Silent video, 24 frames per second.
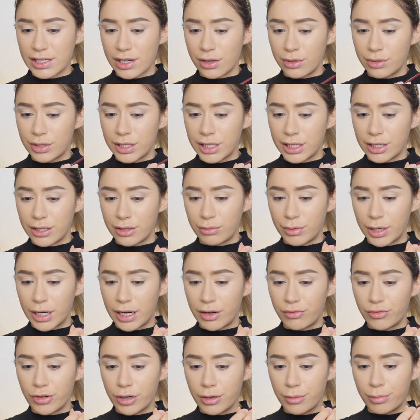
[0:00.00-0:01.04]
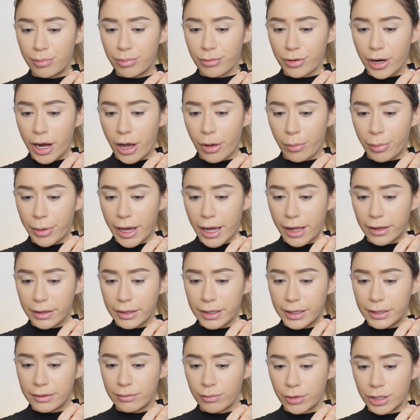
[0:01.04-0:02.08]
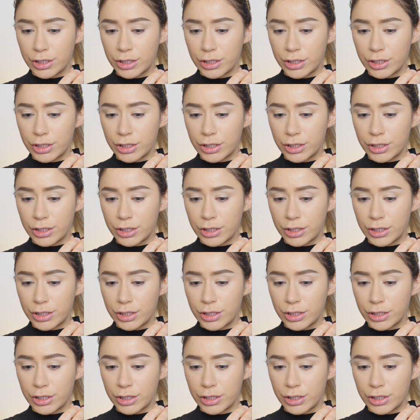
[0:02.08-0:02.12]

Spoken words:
Tokyo whatever brow palette,